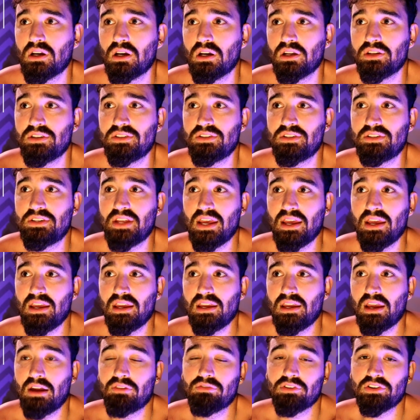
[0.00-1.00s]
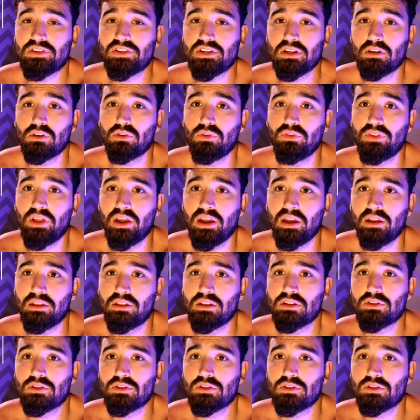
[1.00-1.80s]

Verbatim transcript: a day every single day.